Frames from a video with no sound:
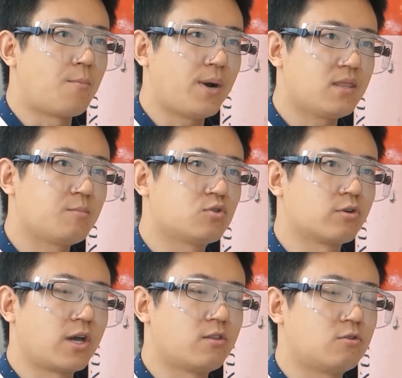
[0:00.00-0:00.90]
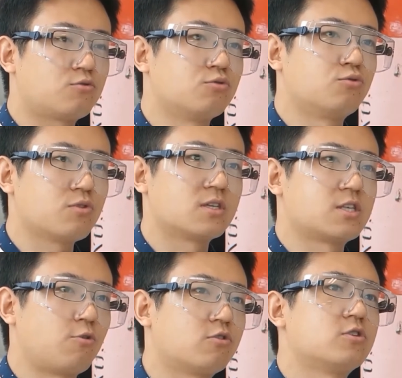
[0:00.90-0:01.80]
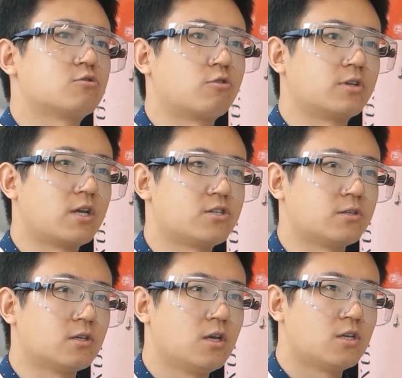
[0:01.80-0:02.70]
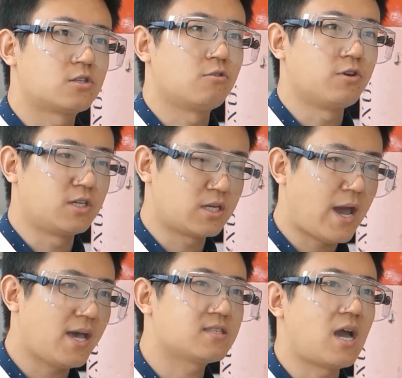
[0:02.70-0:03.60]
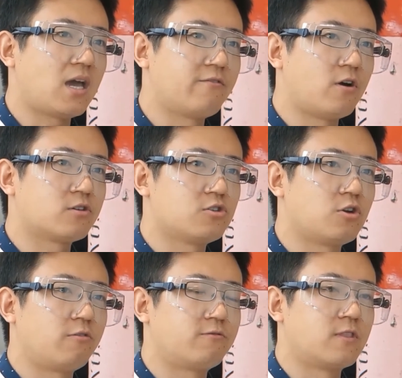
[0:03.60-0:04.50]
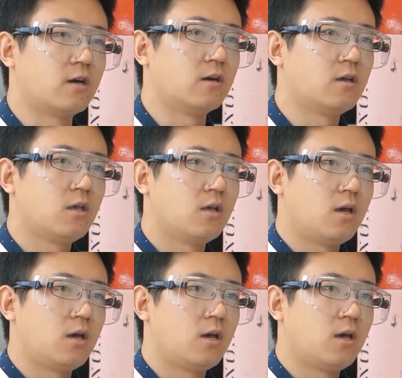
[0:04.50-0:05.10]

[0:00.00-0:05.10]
combine them together to do the seawater desalination. So it has the advantage of the